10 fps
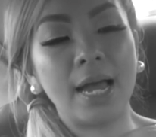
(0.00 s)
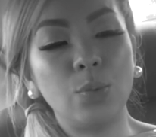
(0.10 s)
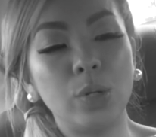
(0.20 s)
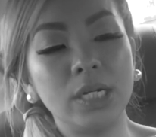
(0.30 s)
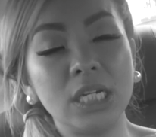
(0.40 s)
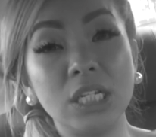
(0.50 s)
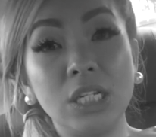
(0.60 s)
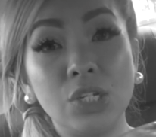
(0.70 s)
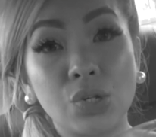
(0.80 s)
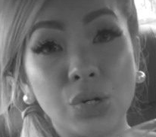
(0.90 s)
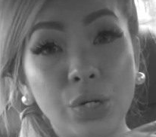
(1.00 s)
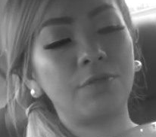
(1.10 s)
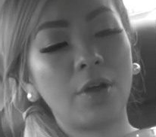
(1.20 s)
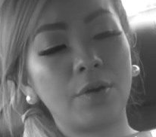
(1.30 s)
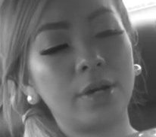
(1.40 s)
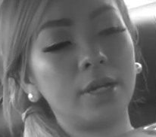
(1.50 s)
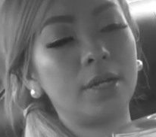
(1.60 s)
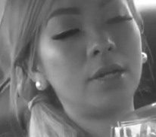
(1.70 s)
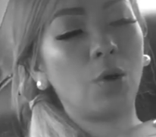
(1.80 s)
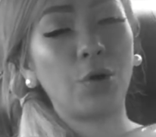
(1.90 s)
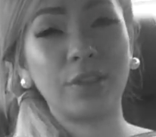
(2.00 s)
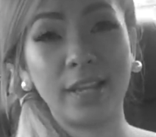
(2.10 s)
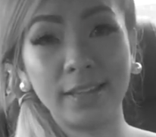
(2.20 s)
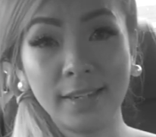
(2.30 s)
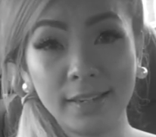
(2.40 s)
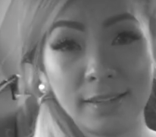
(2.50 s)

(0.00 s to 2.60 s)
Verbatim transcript: Taiwanese dessert very authentic.